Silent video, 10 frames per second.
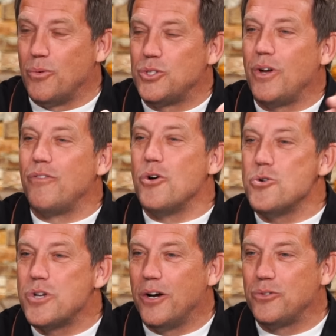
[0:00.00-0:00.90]
ones who have
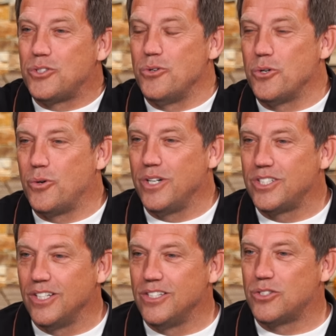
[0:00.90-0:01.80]
no doubts or no
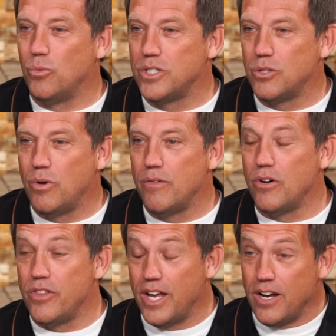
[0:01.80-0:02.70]
questions mm.
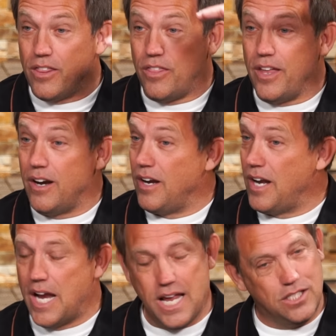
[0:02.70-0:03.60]
whatsoever. Pure they
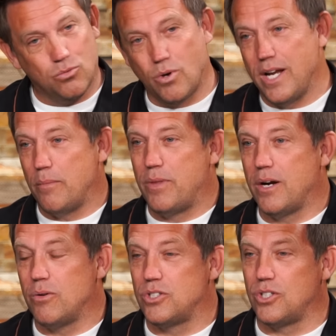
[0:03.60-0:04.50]
declaration. it's right up
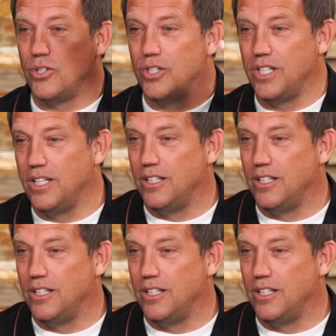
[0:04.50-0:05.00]
there with certainty.